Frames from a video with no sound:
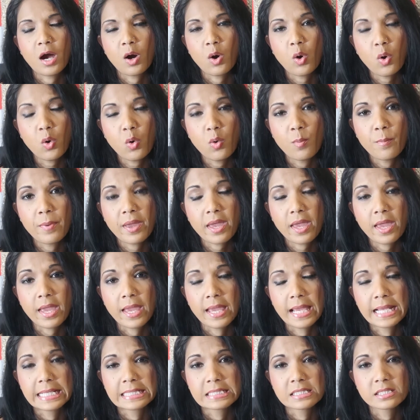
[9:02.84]
home,
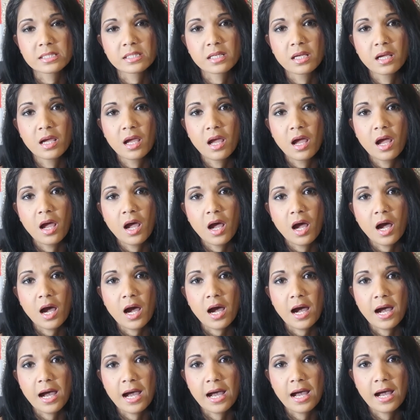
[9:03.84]
and
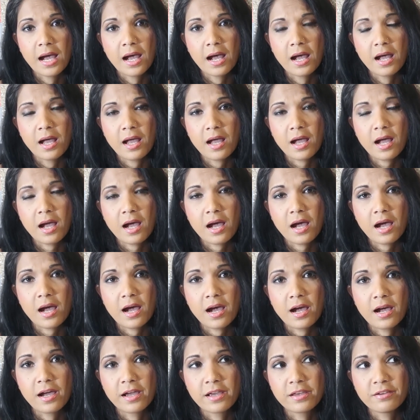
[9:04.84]

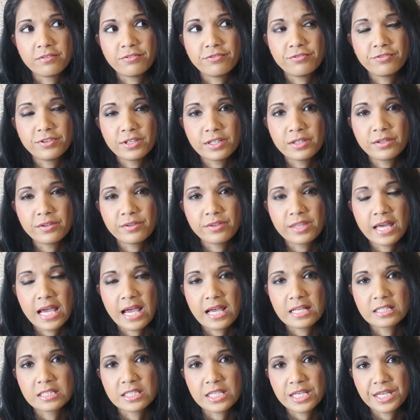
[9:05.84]
I feel
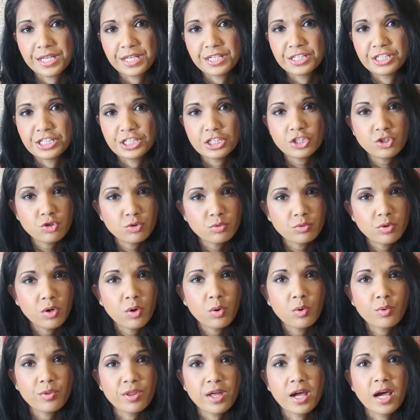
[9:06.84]
that they need to
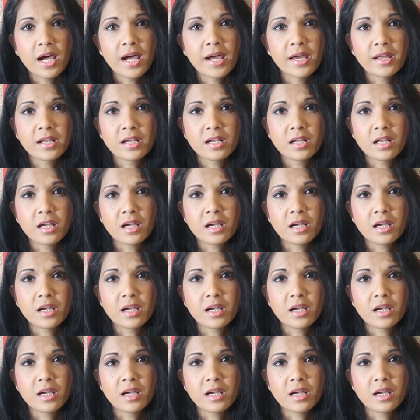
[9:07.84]
know that